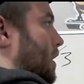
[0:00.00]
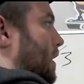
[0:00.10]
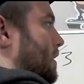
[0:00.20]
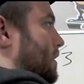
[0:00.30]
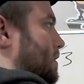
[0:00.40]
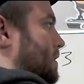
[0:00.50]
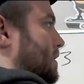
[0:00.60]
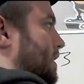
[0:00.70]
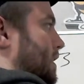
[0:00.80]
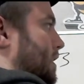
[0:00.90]
a
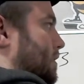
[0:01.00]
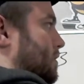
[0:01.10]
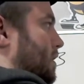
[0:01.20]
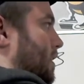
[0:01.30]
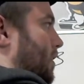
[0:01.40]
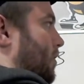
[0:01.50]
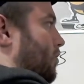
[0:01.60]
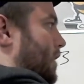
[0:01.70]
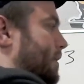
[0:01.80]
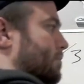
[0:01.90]
6 and a
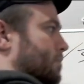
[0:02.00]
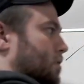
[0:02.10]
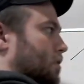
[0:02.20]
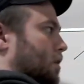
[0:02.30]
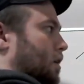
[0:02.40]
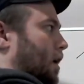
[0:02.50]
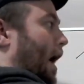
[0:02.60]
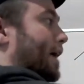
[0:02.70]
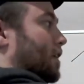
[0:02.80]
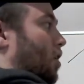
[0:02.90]
3.
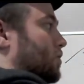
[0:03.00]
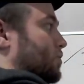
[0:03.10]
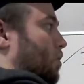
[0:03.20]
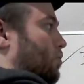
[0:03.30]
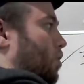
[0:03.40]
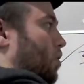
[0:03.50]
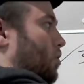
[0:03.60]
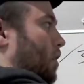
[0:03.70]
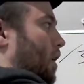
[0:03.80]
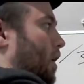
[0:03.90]
I could also
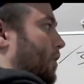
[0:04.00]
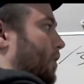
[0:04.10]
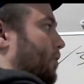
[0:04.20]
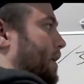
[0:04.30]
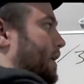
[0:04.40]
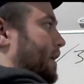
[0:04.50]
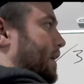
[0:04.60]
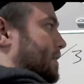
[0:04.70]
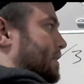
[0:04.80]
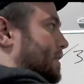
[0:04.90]
roll a 3 and a
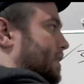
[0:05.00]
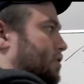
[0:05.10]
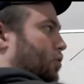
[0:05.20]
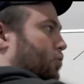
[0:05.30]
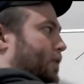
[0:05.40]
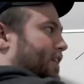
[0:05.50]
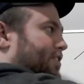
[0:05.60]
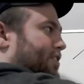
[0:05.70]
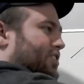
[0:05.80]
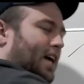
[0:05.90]
6, so each
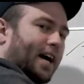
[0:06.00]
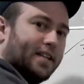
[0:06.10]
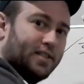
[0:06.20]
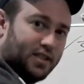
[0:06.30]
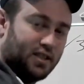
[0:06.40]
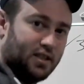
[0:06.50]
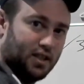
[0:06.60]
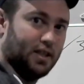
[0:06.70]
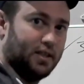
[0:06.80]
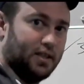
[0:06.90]
side is
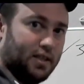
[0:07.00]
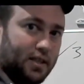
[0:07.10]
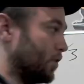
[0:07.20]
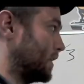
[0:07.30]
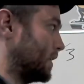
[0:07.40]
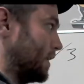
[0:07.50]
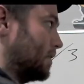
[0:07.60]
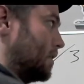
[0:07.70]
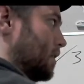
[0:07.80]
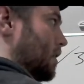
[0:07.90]
the different die.
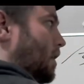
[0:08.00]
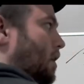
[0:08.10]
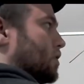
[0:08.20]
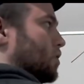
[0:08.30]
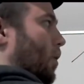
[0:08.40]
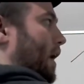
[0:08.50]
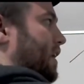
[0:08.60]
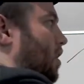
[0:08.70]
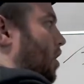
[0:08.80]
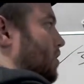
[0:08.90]
So I could
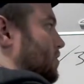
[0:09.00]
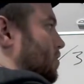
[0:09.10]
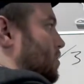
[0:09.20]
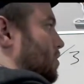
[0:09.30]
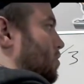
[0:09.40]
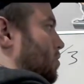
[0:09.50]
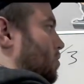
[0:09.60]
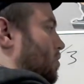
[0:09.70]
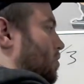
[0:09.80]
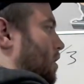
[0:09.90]
also do
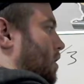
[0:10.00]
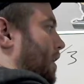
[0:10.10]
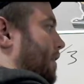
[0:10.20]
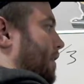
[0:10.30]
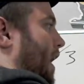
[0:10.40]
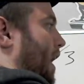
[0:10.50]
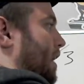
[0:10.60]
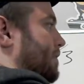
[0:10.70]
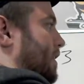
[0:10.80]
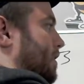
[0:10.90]
a
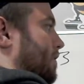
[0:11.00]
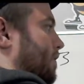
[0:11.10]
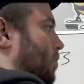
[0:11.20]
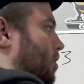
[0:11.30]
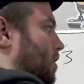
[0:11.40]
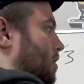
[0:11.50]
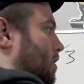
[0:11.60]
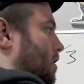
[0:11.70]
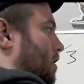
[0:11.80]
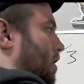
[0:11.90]
5 and a 4,
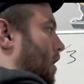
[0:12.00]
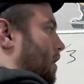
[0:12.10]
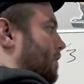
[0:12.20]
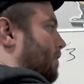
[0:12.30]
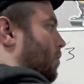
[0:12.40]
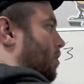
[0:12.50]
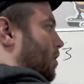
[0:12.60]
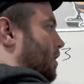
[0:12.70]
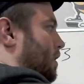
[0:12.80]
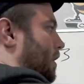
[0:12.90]
and a
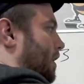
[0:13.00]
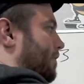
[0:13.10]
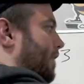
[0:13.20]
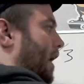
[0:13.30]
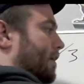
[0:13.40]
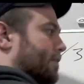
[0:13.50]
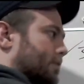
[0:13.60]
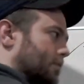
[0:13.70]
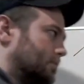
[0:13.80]
4 and a 5.